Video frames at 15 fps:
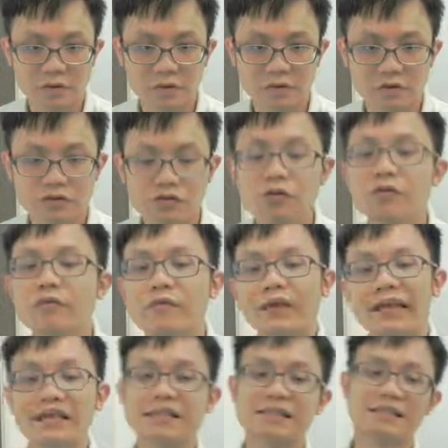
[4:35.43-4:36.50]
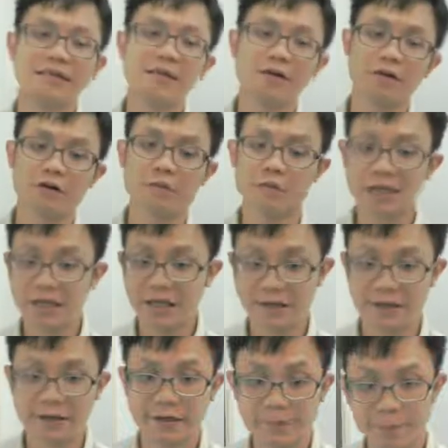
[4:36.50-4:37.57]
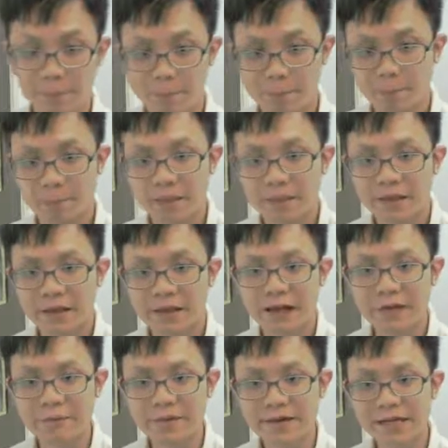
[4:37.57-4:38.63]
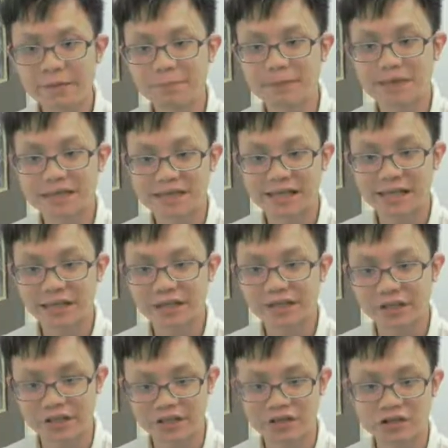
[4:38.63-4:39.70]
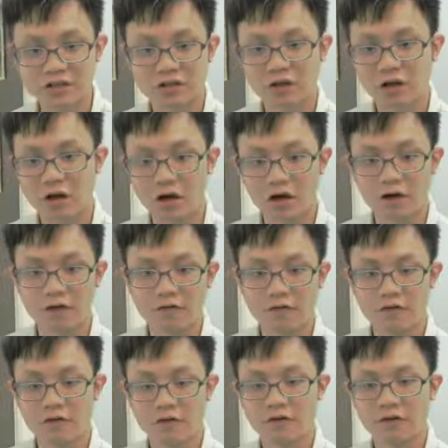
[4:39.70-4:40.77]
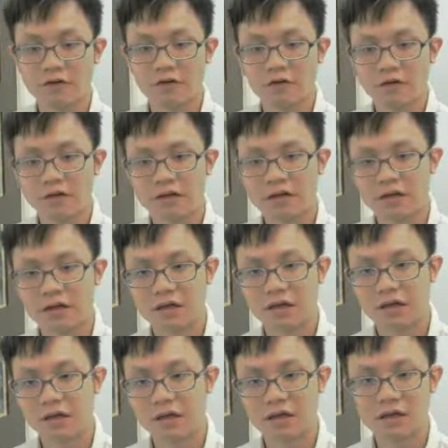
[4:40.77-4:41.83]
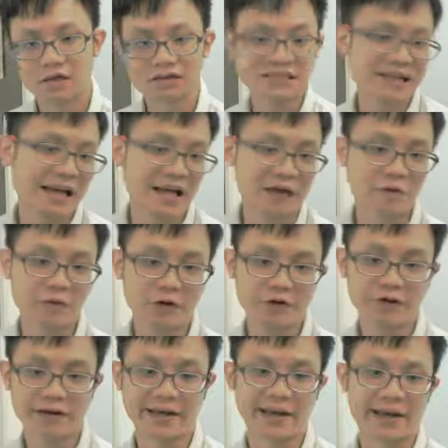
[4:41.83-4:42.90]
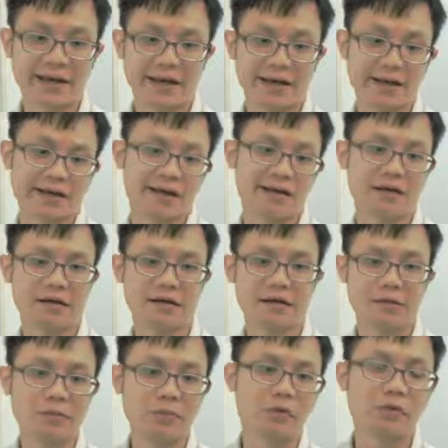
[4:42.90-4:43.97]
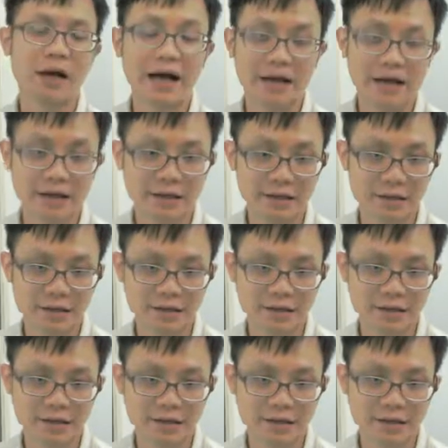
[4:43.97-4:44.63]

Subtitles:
So we can see from here how many percentage of the sun will get a blue eye.